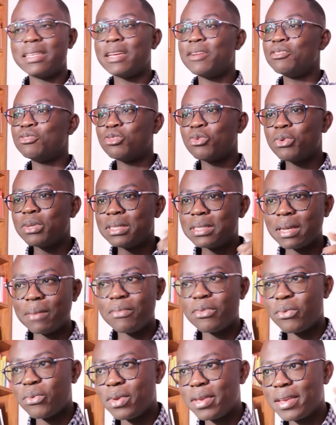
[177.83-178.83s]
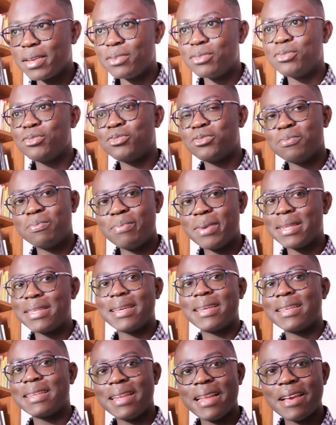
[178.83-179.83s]
There is always something we can do to
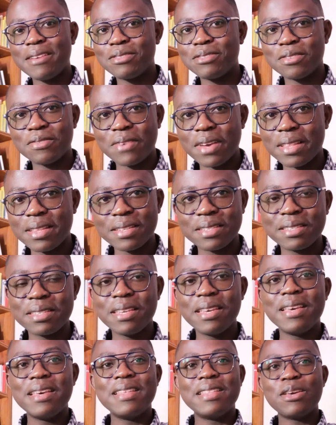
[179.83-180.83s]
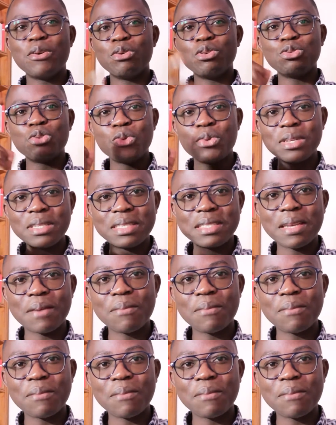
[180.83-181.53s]
better the lives of others. There is always